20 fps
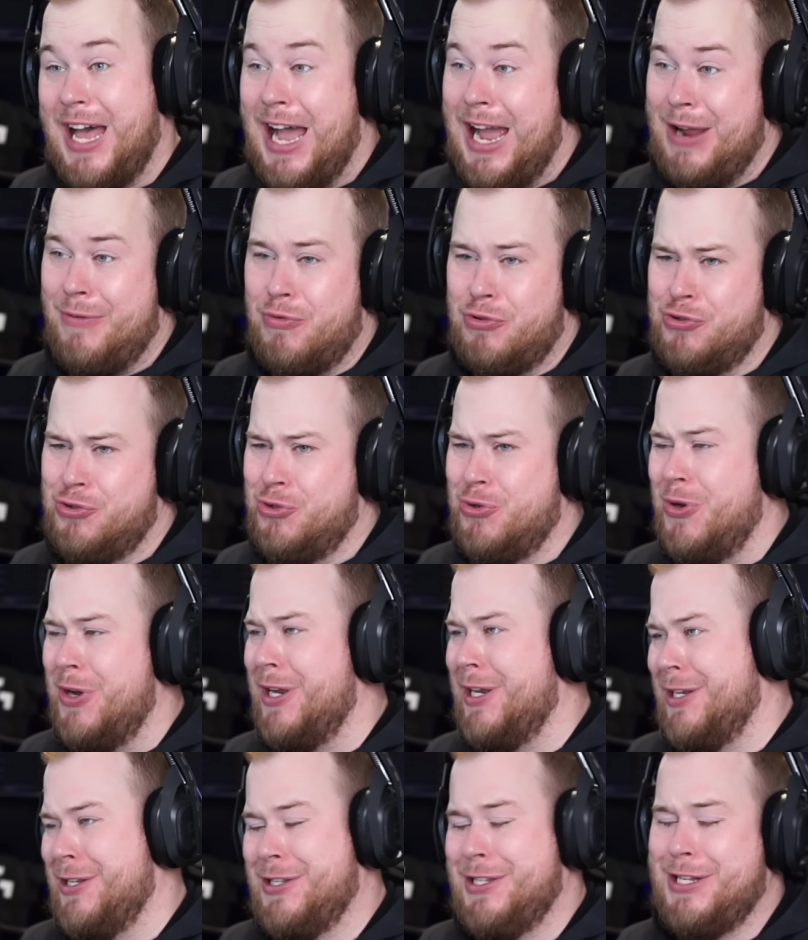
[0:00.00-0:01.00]
I was
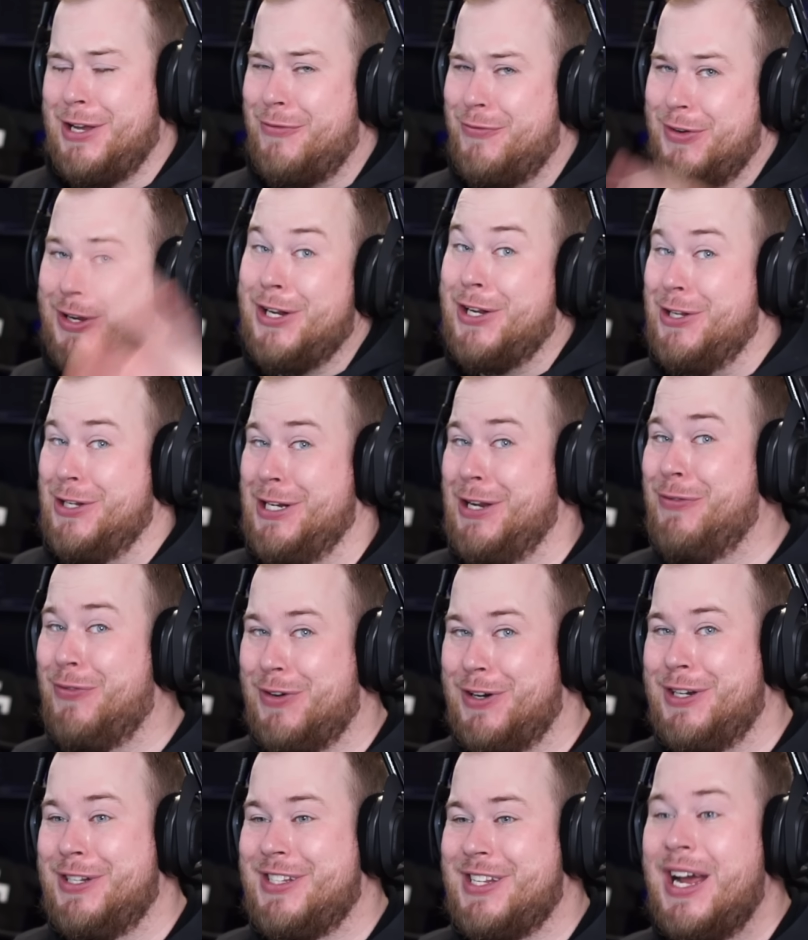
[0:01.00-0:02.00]
doing something a little
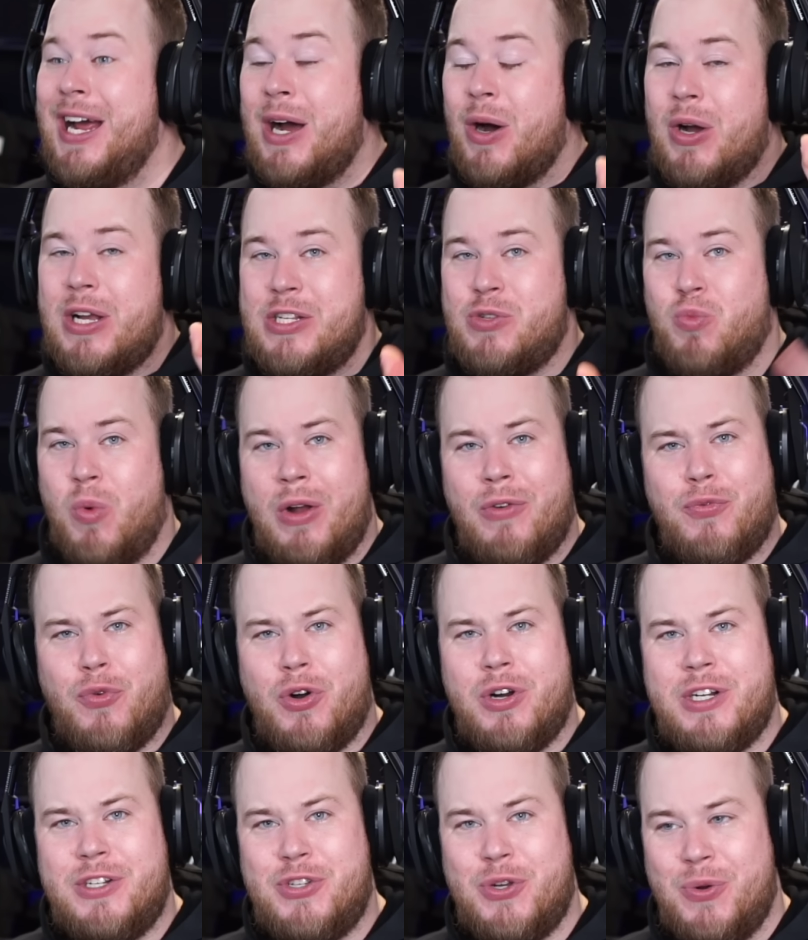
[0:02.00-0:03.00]
different, is
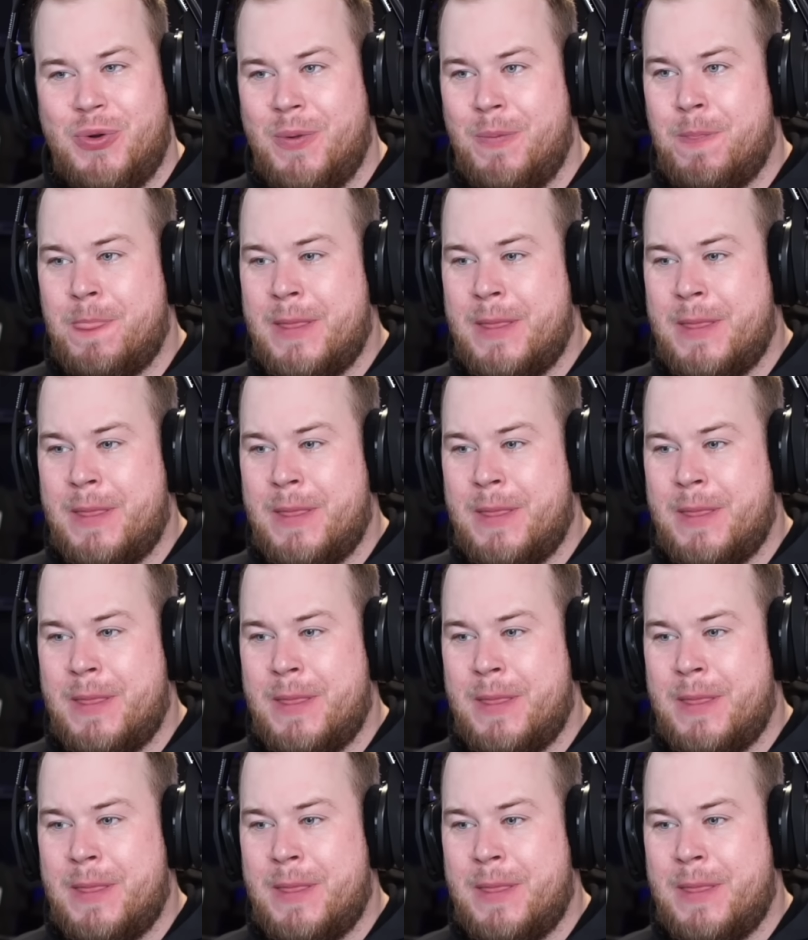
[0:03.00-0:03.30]
142.